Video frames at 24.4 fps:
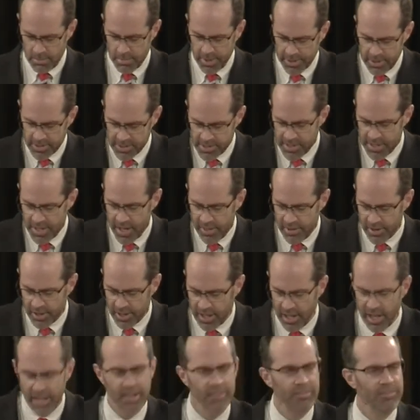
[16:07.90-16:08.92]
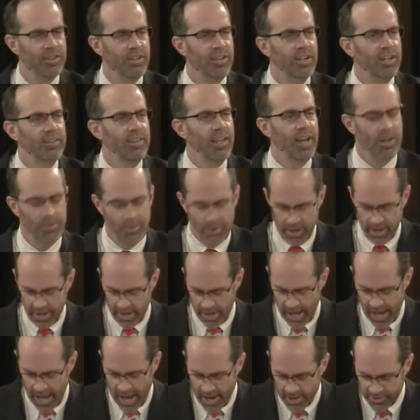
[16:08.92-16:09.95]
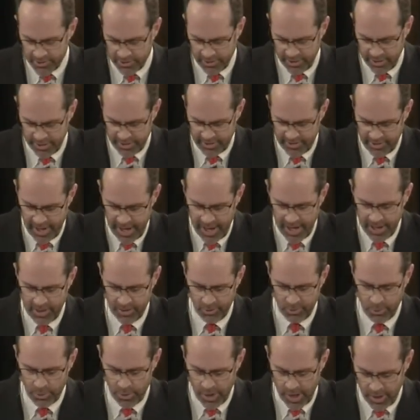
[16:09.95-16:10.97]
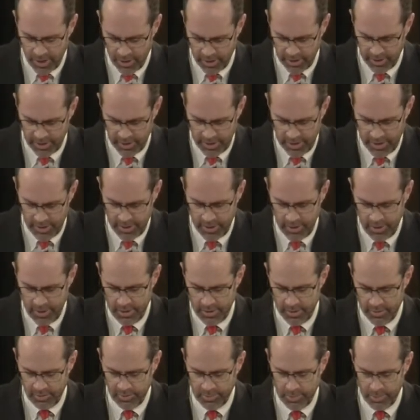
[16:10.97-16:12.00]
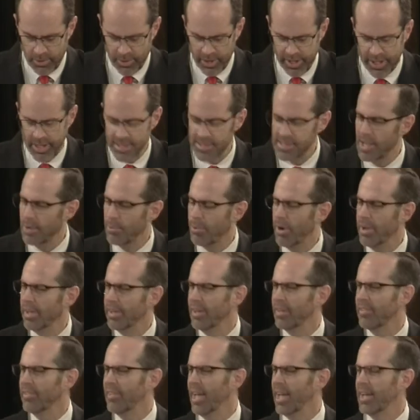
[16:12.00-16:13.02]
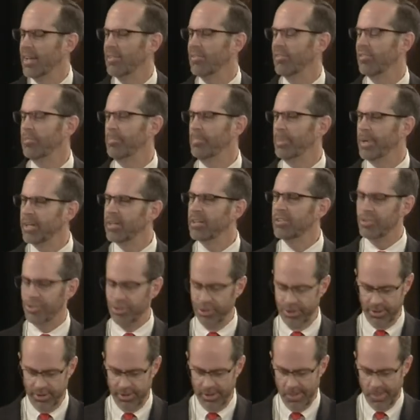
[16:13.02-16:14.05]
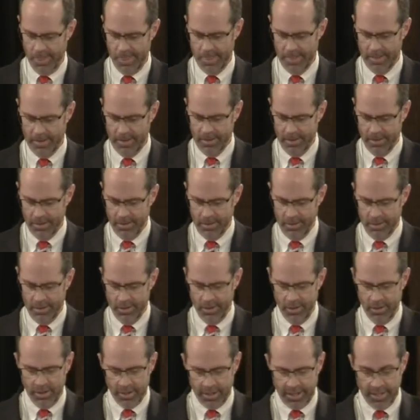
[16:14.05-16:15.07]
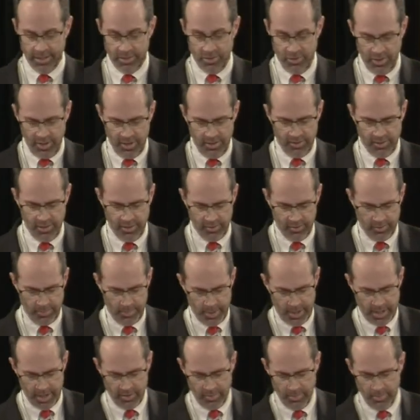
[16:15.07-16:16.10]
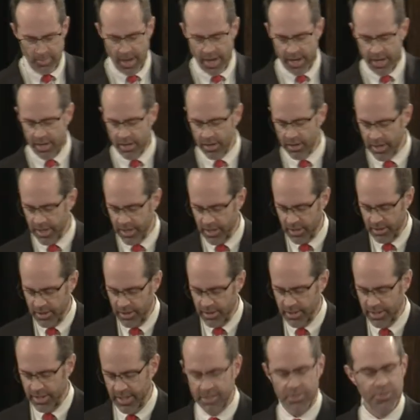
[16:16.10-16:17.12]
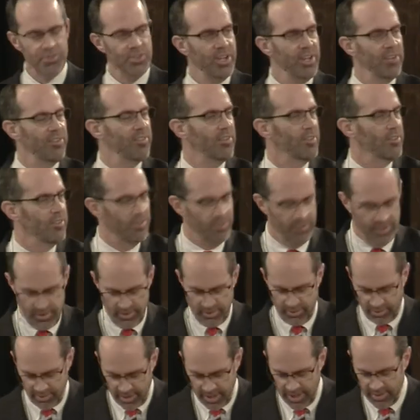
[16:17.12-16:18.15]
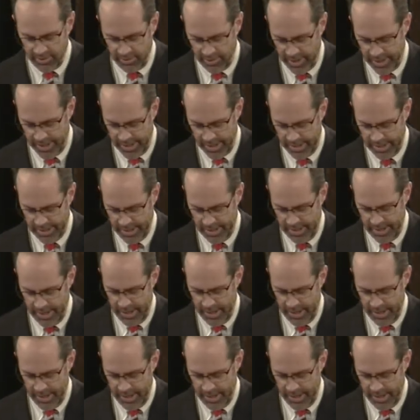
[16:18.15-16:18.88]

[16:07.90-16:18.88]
But there's another kind of look that I want to ask you to take as well this morning is I want you to take a spiritual look at Jesus because many are going to look at Jesus this season